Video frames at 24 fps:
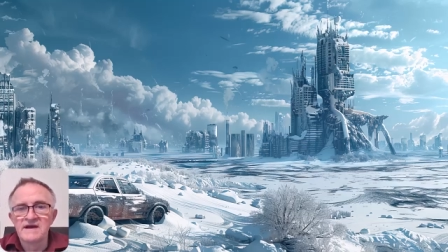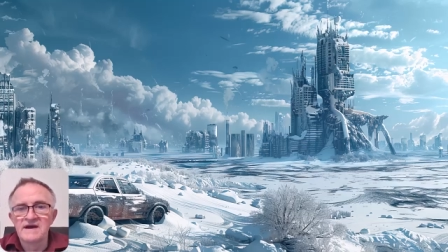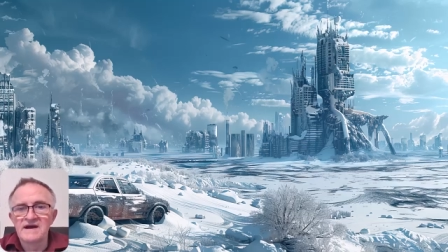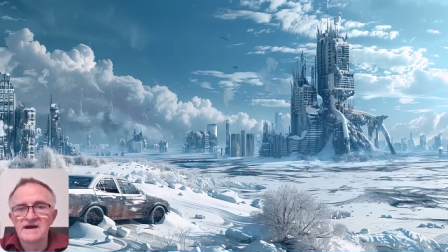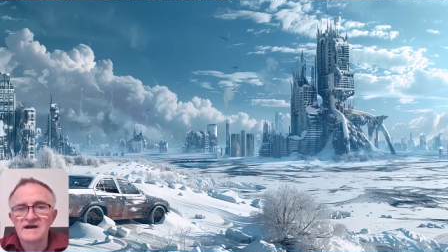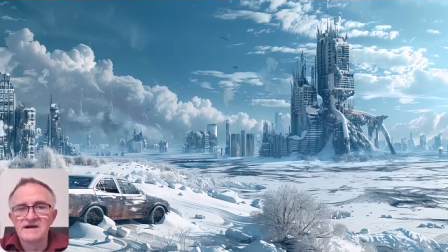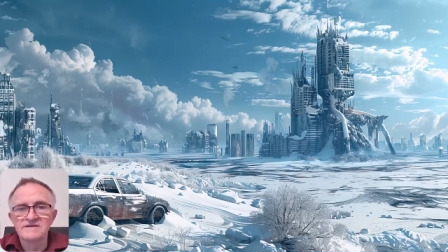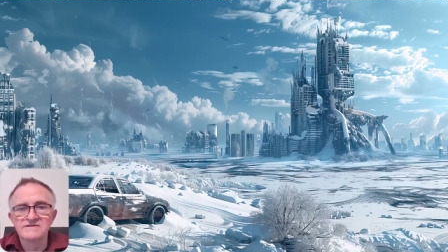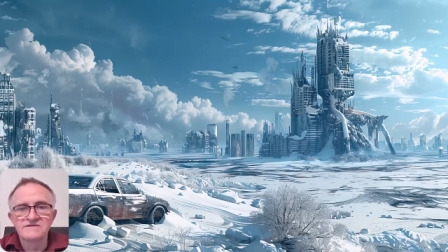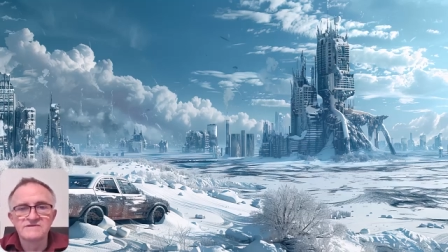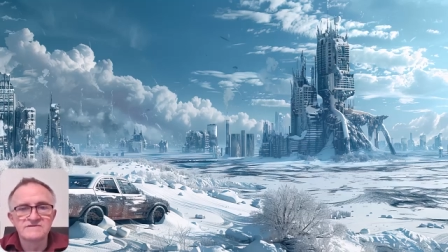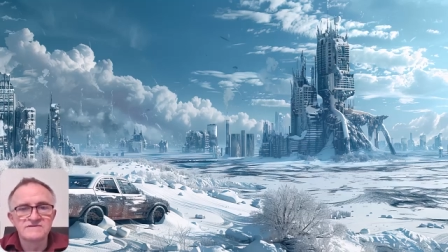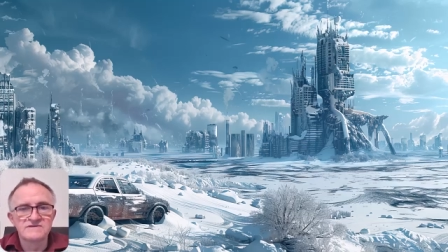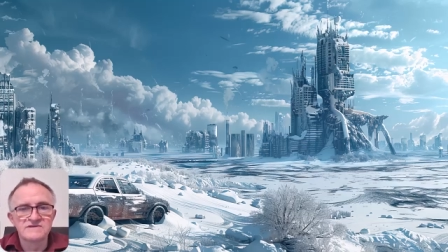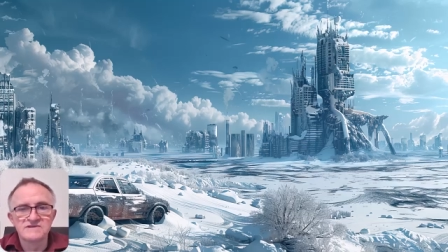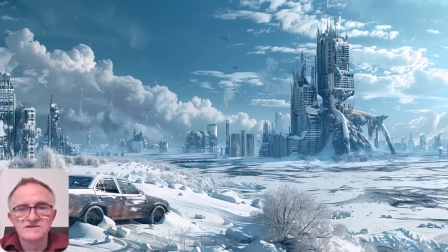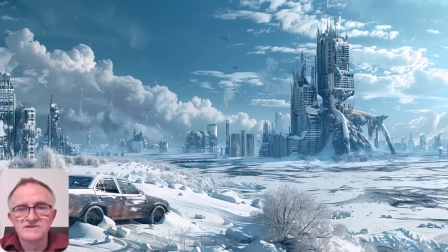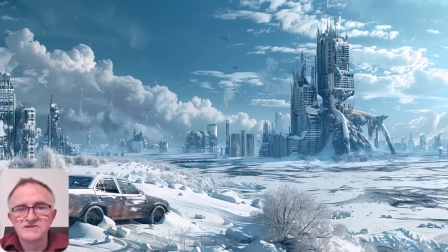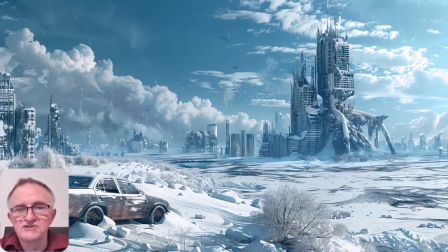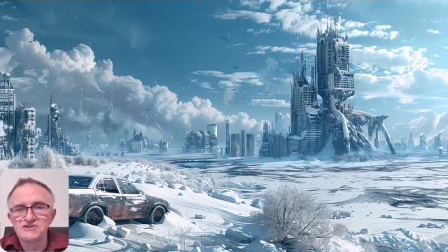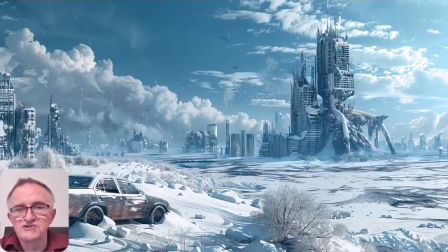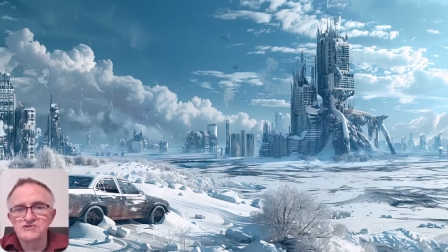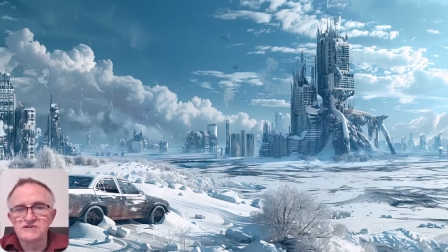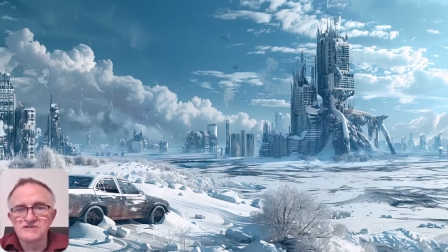due to the
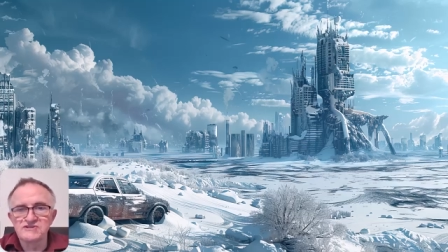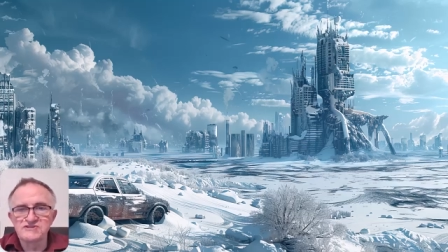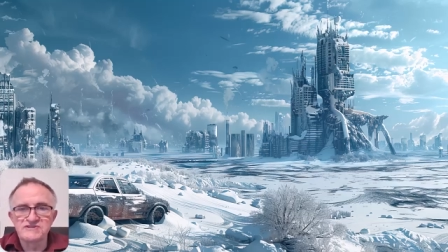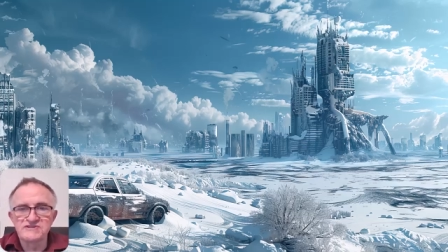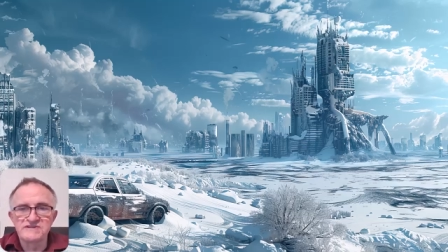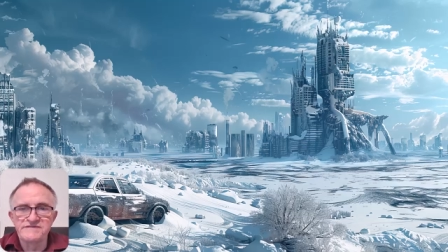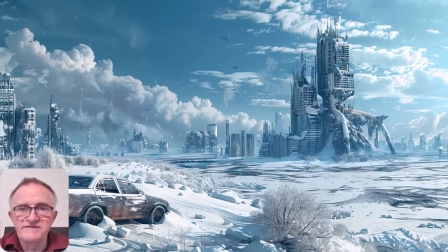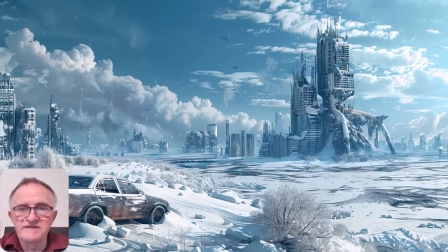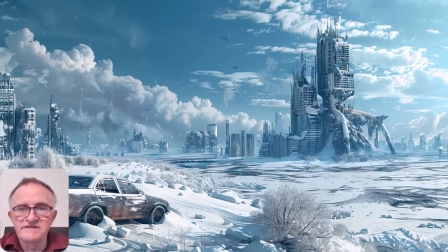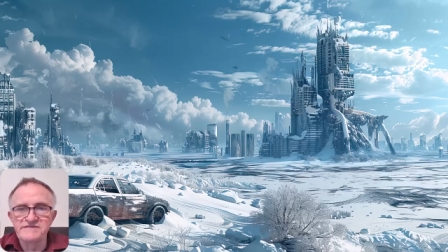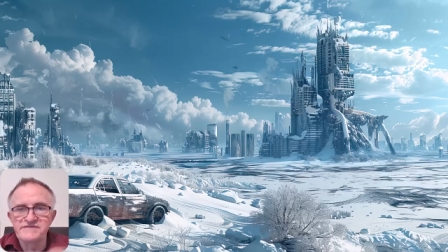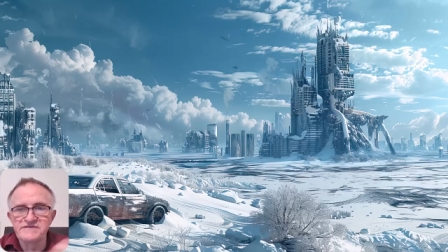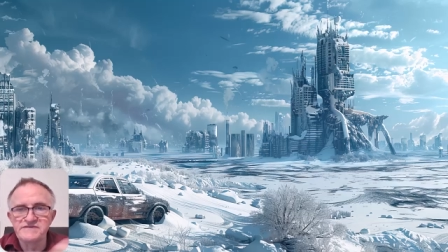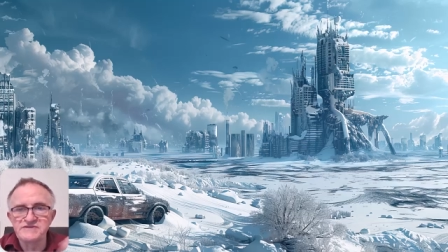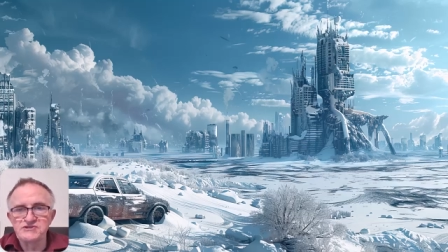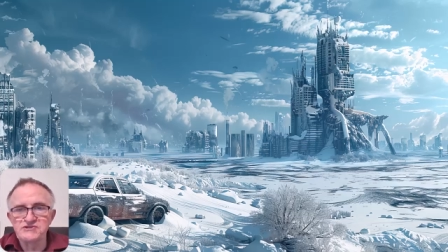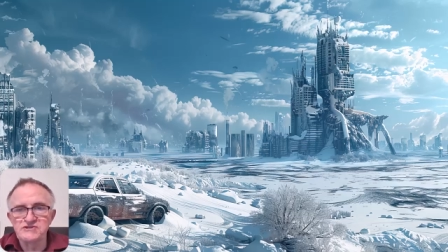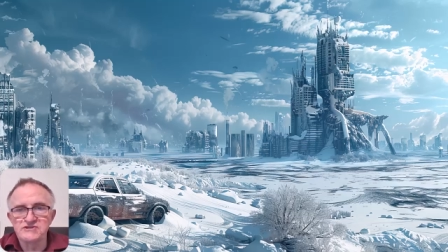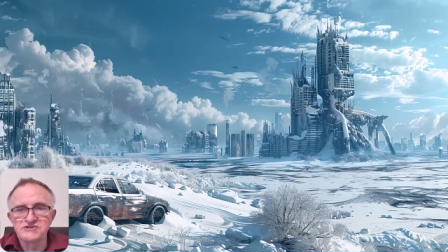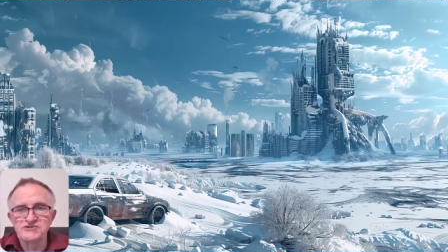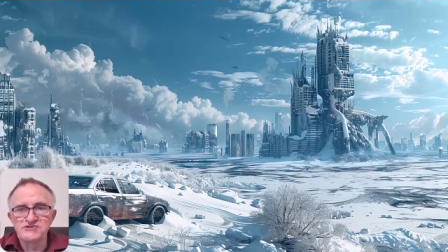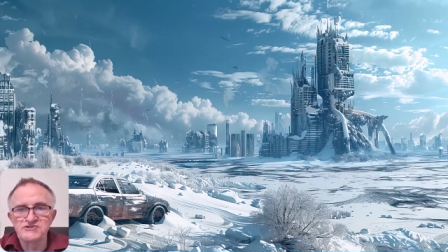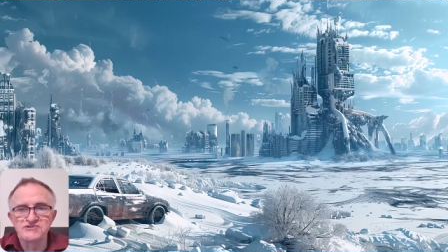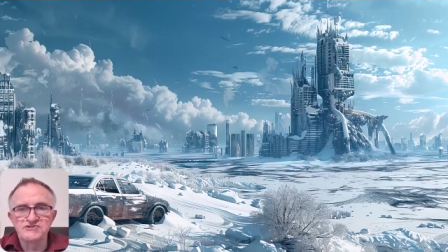destruction of
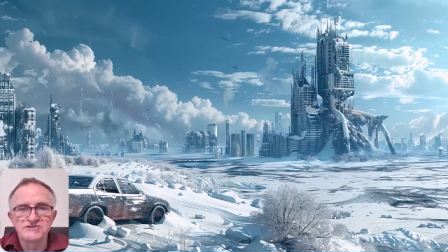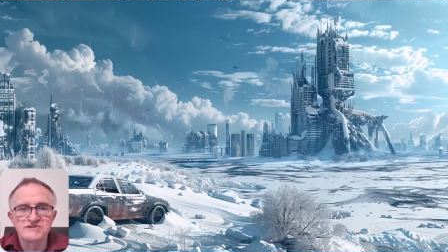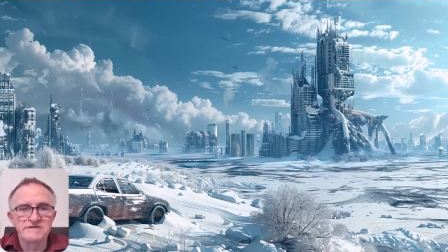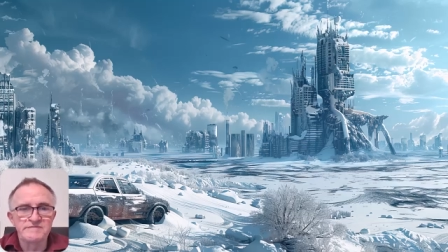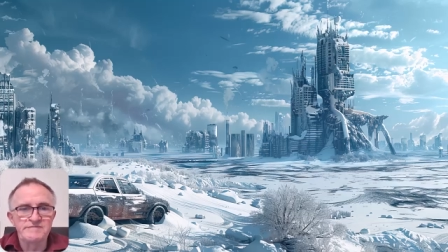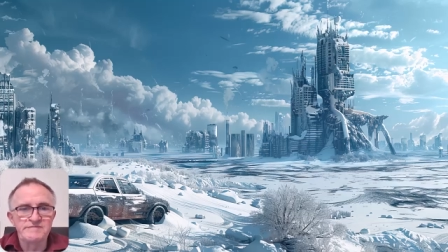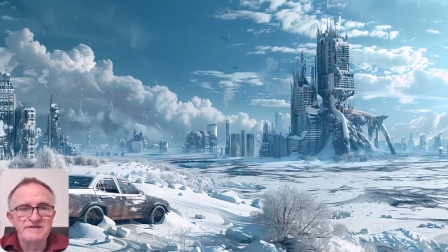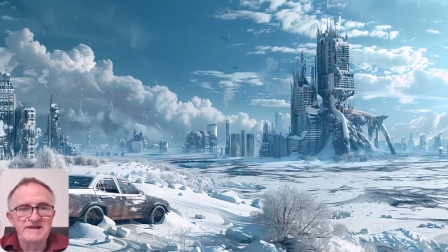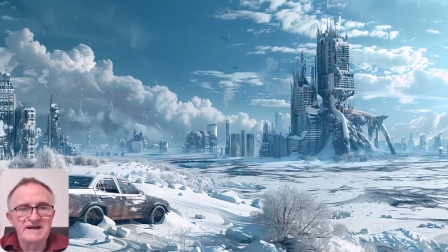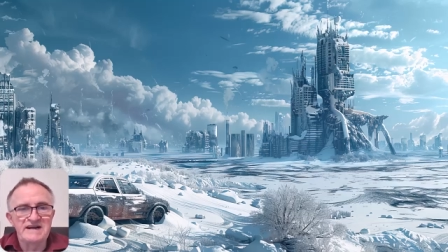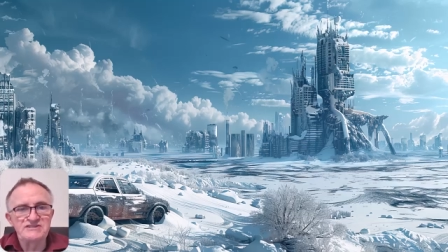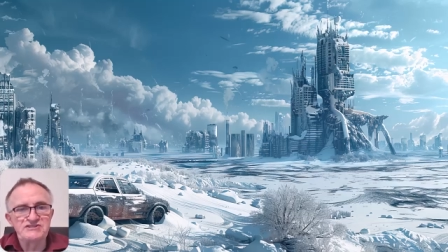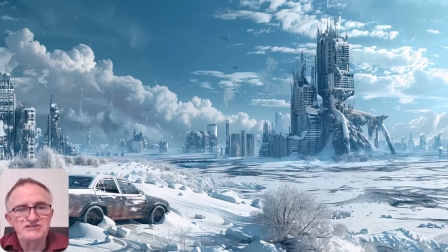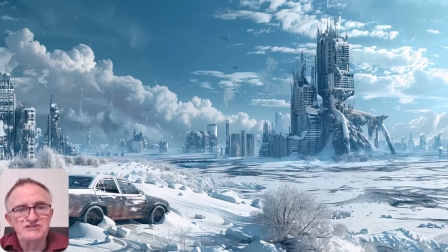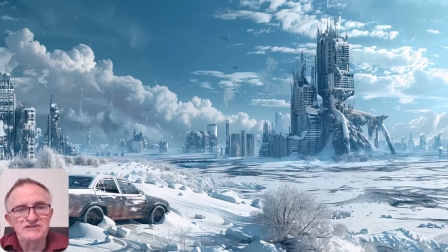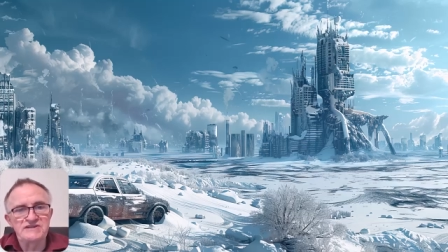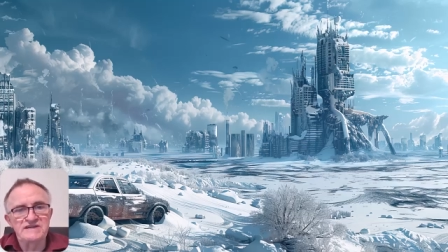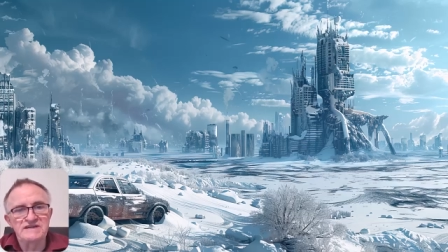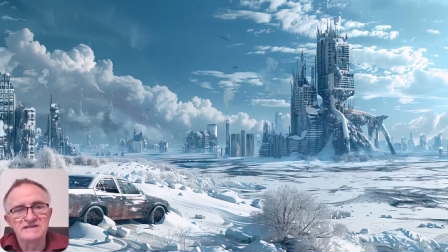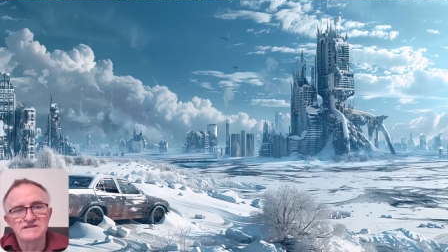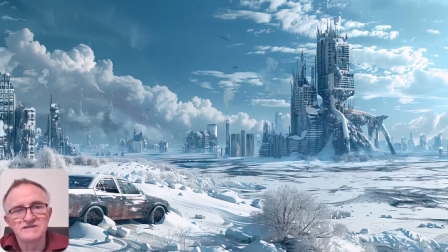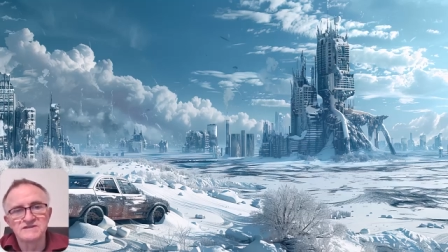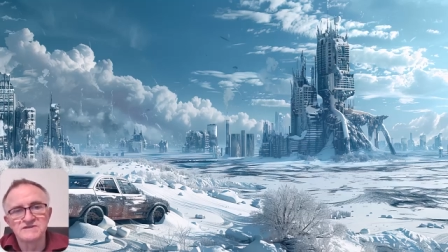infrastructure and supply chain,